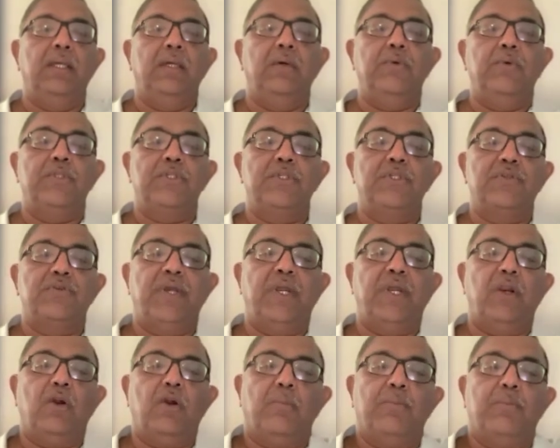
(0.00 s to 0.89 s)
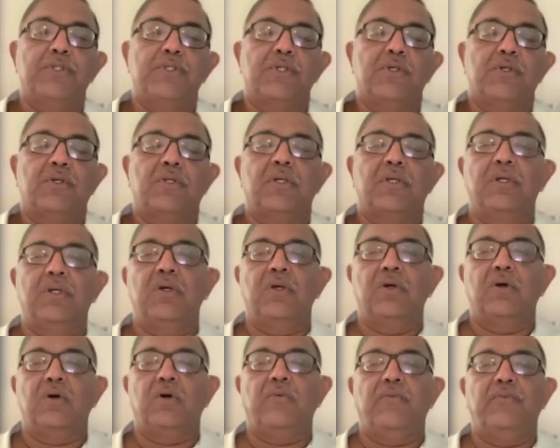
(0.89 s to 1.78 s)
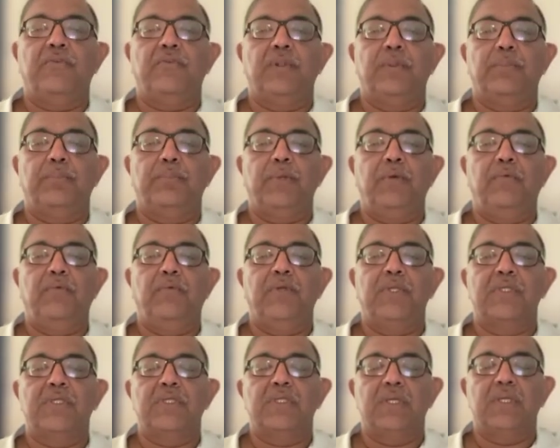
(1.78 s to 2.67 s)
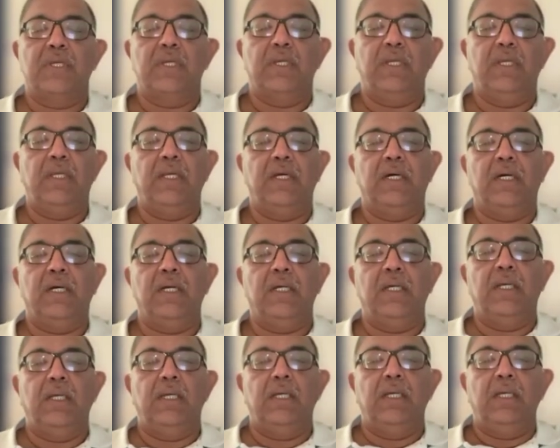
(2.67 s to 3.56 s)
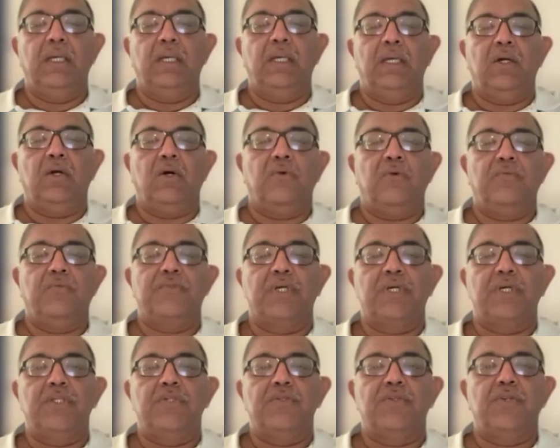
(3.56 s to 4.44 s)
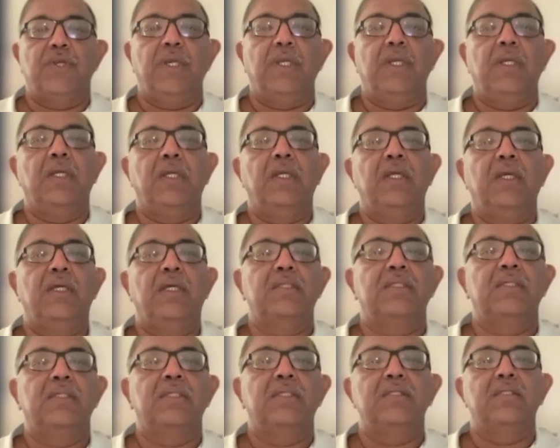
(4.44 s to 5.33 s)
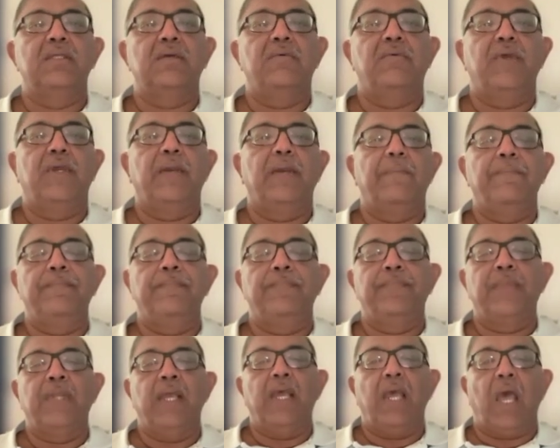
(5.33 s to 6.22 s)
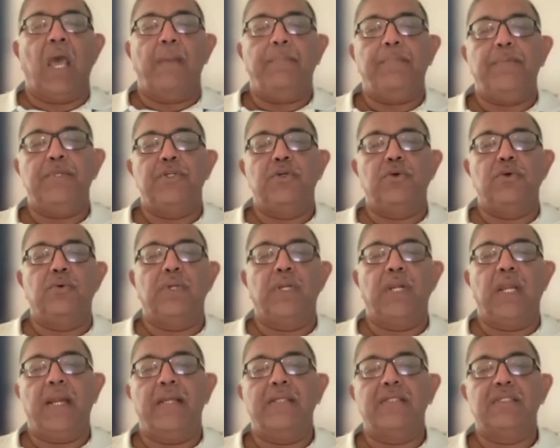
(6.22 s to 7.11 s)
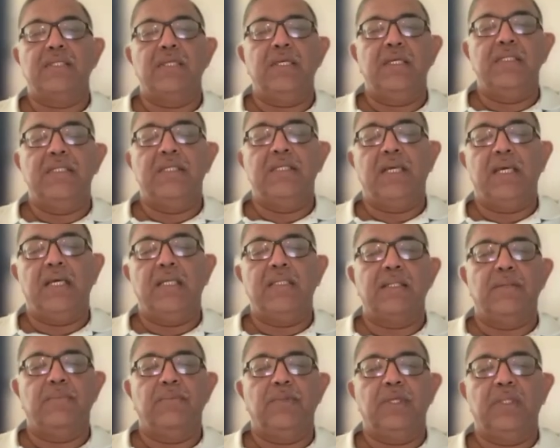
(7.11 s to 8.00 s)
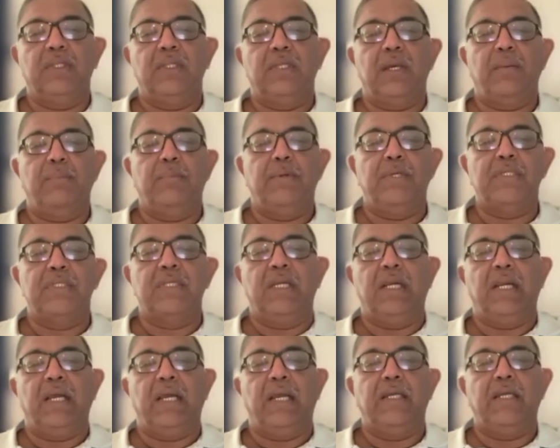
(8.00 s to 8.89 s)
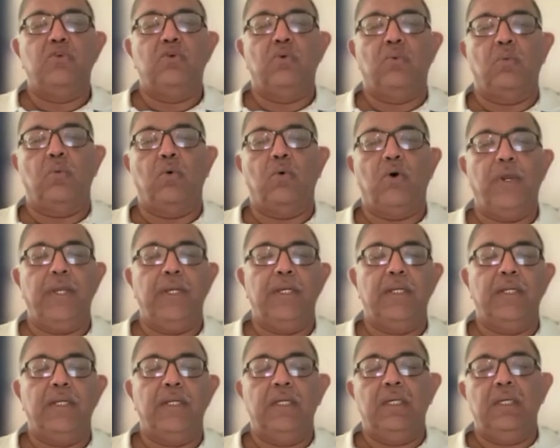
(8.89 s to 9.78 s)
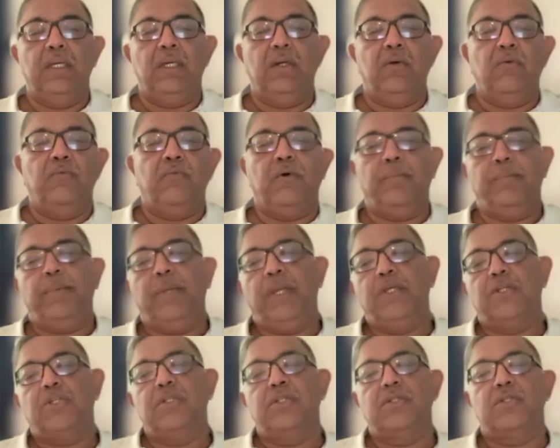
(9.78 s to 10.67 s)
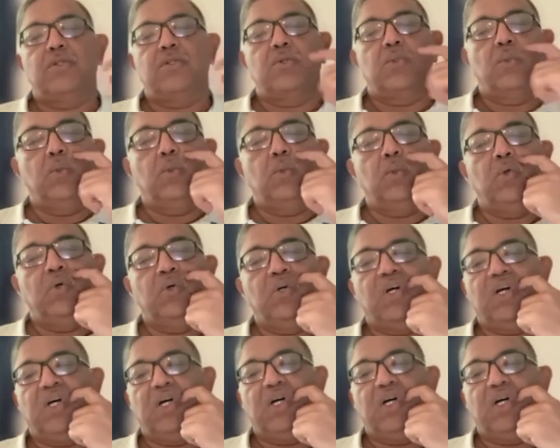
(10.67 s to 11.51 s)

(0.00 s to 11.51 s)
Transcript: which is real opposite of the previous era of surgery, is the way. Epidural anesthesia is something that I personally like to avoid for patients who,